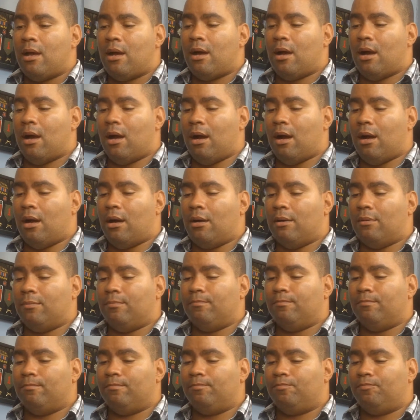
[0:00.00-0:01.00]

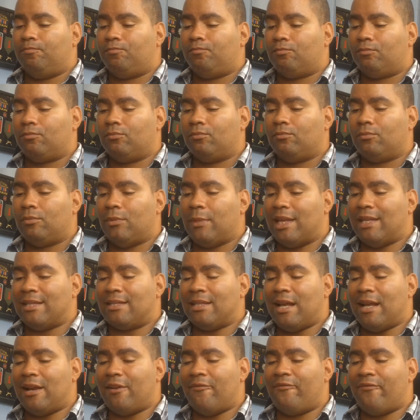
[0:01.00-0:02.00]
It's
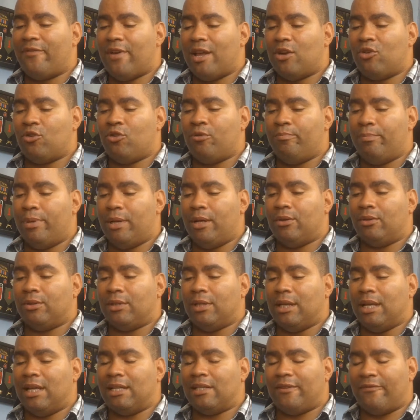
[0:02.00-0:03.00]
not a federal
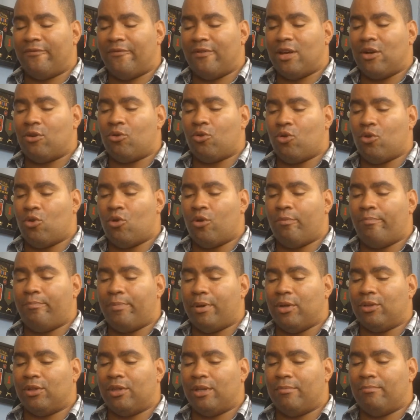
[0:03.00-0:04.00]
building. It's a federal court
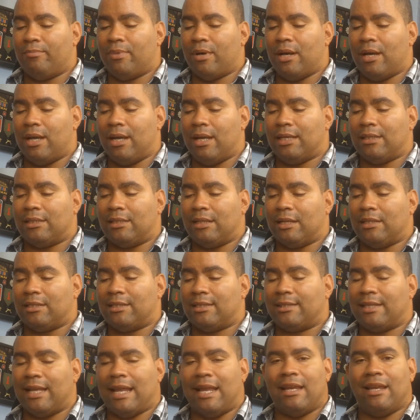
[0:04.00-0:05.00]
building, but it's a
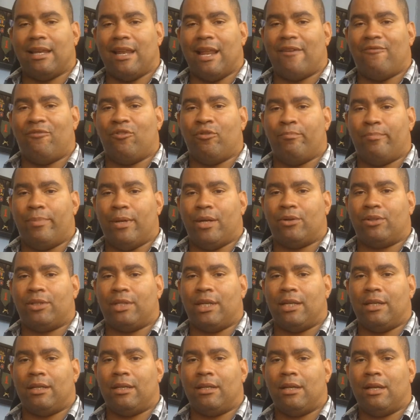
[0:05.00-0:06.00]
state level
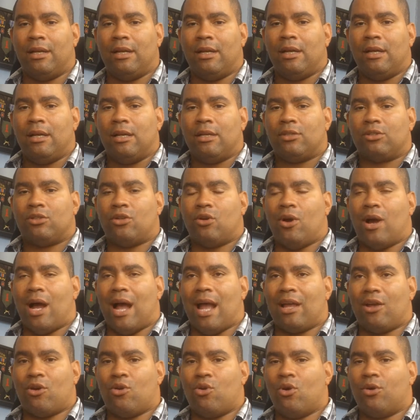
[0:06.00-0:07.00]
building. So
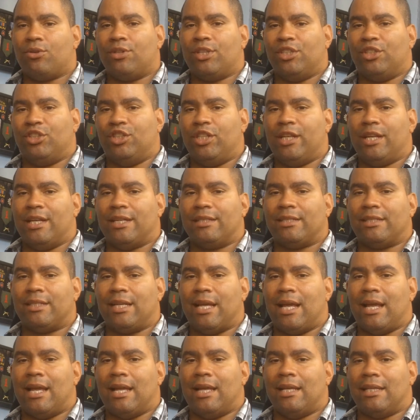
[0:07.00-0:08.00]
I called the
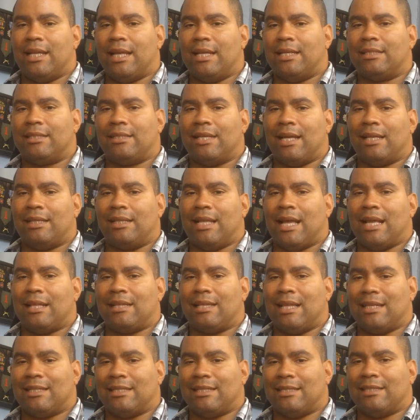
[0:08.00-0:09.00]
GSA and they said that
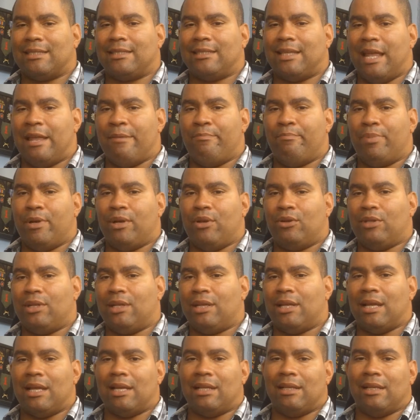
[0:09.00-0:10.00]
that's a state
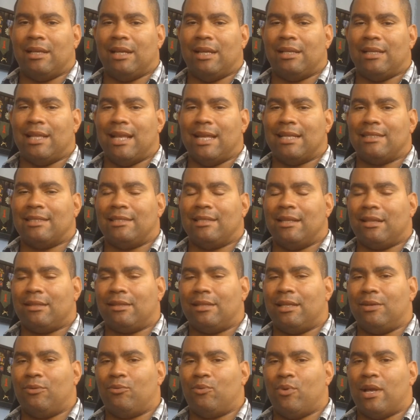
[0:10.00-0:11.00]
building, and there's
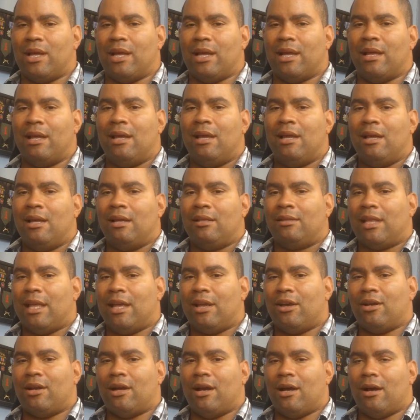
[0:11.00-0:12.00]
nothing where they're
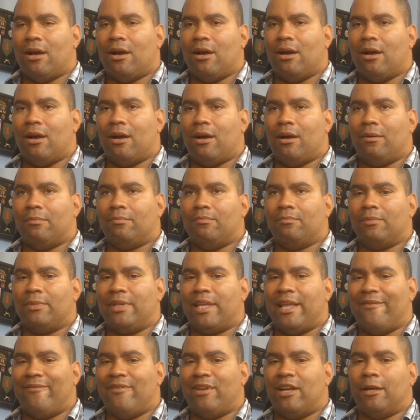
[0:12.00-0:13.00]
gonna
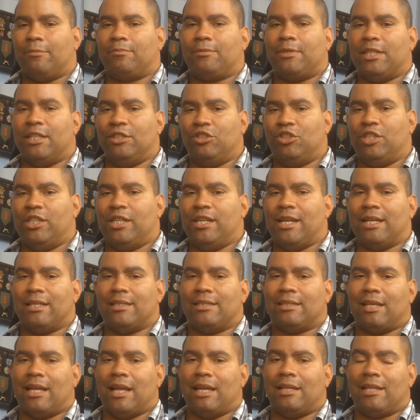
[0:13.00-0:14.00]
give it up to the
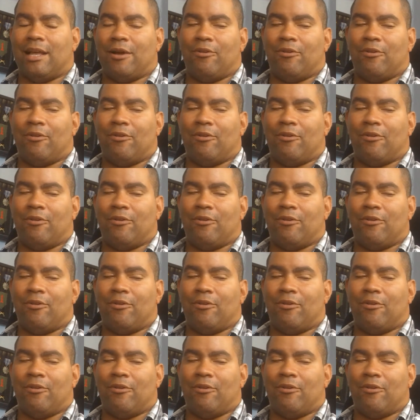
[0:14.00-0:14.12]
GSA.